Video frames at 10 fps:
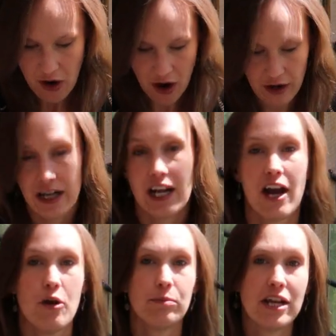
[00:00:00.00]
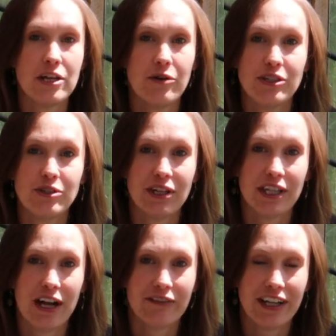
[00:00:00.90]
Alrighty, I hope that you
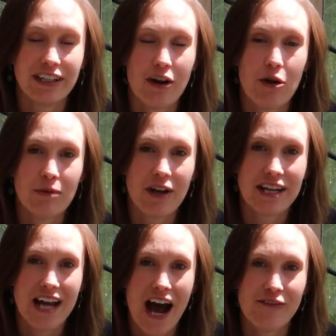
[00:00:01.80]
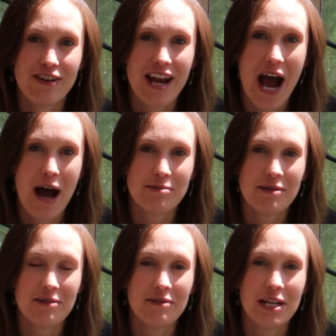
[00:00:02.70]
enjoyed that reading. I hope you guys have an
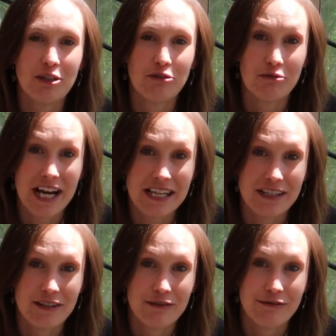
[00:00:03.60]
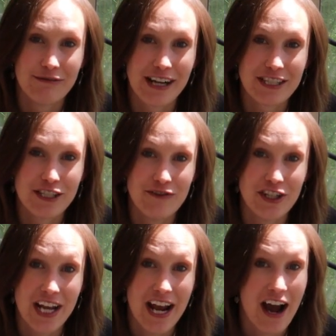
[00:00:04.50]
absolutely great rest of
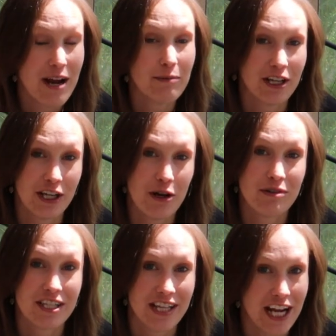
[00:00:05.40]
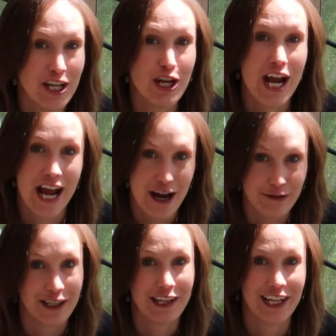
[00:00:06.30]
your day. I am going to go sage
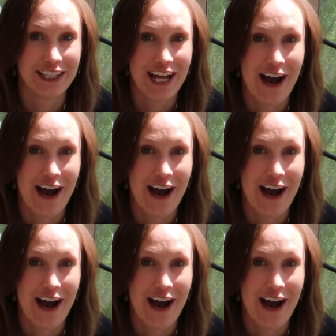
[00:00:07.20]
everything